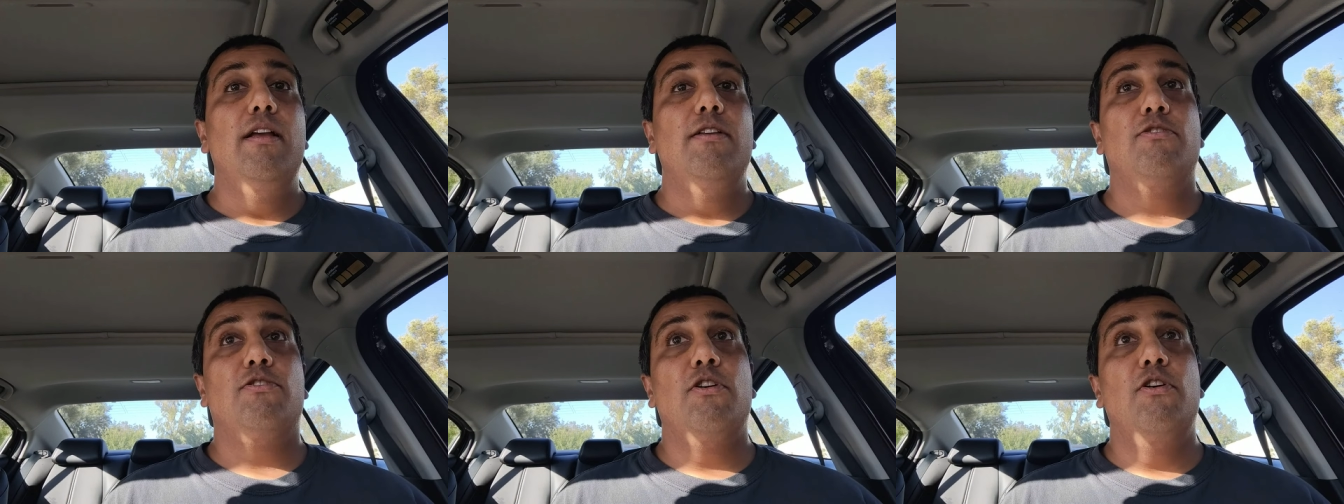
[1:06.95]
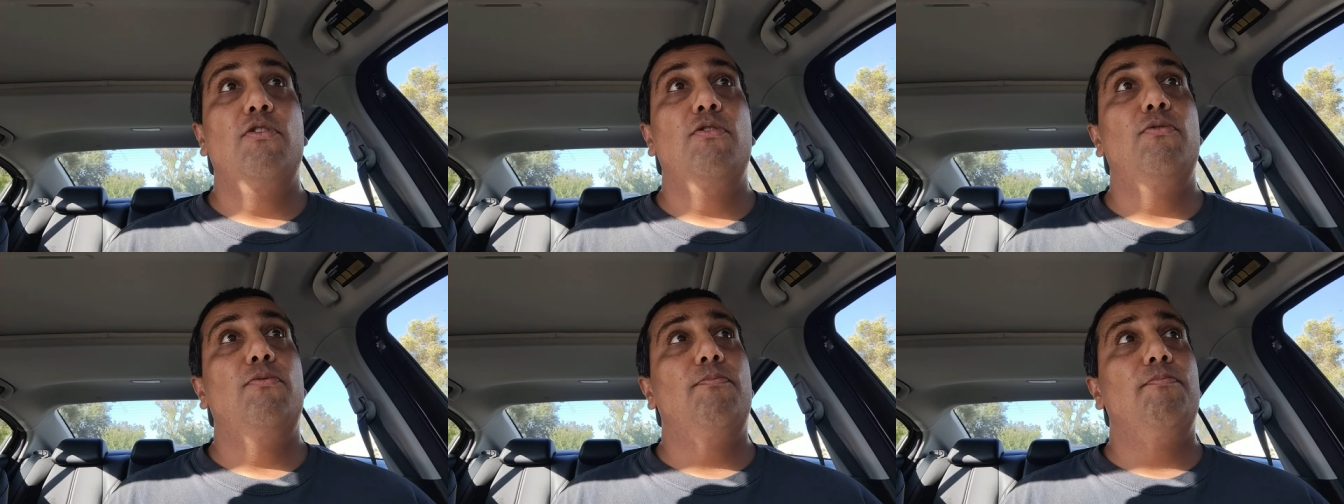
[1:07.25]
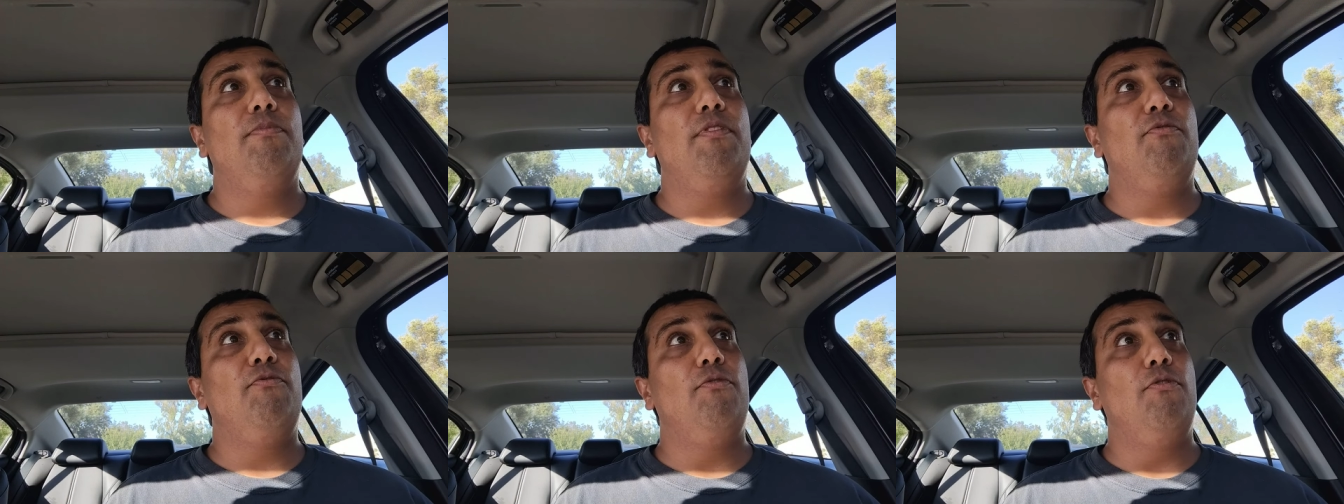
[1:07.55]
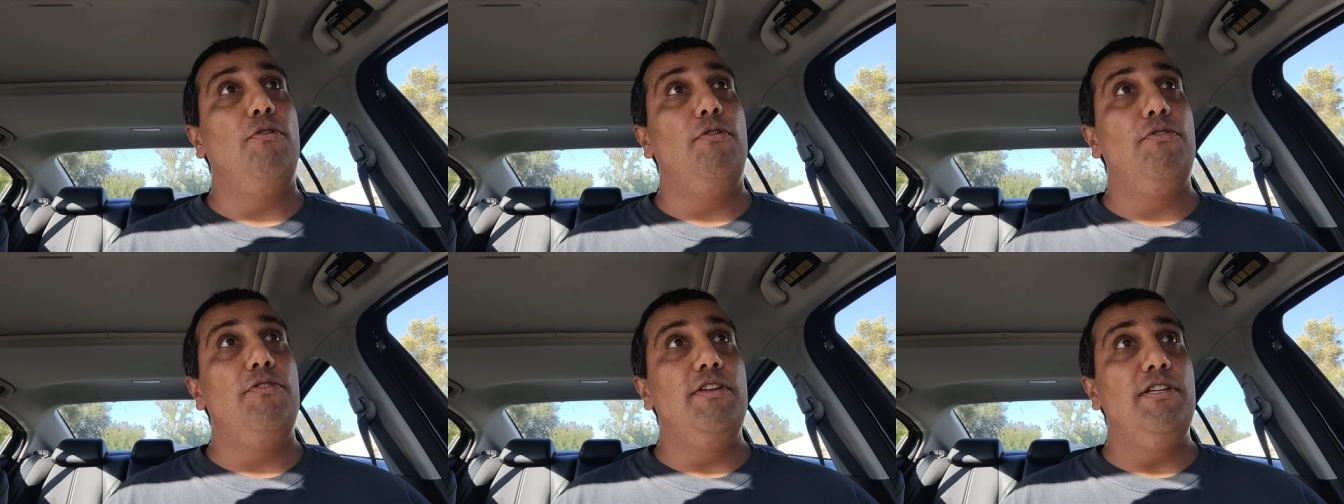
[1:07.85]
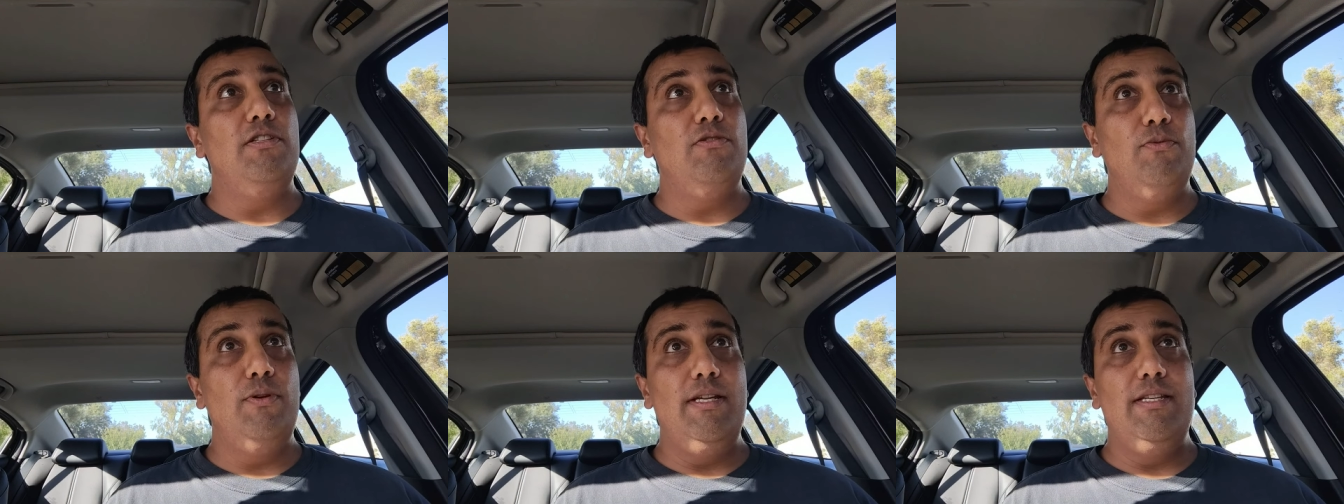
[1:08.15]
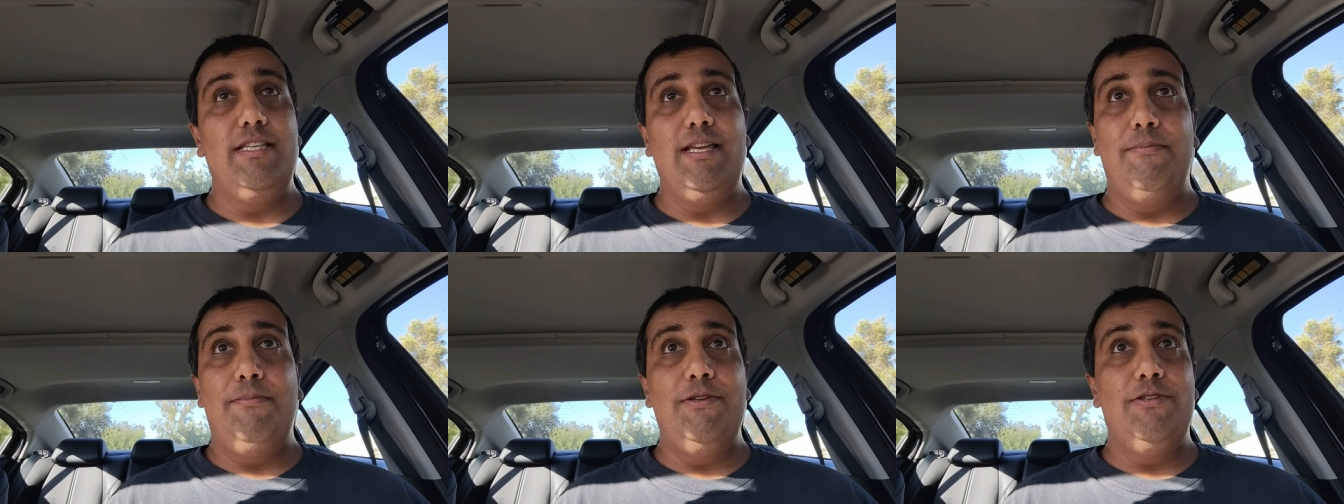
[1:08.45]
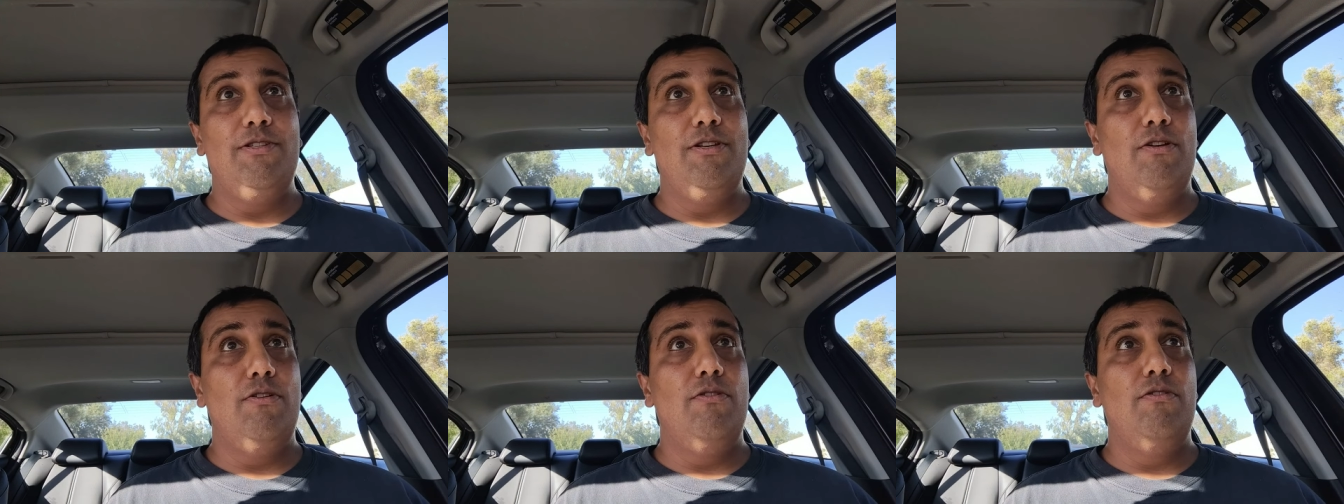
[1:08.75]
So for this week's
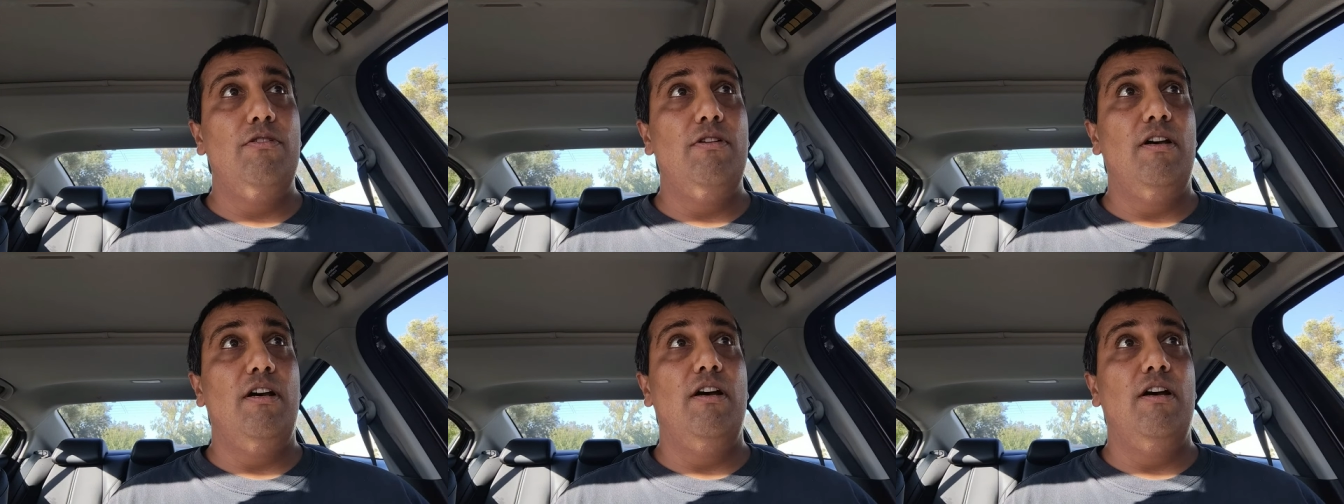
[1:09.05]
episode,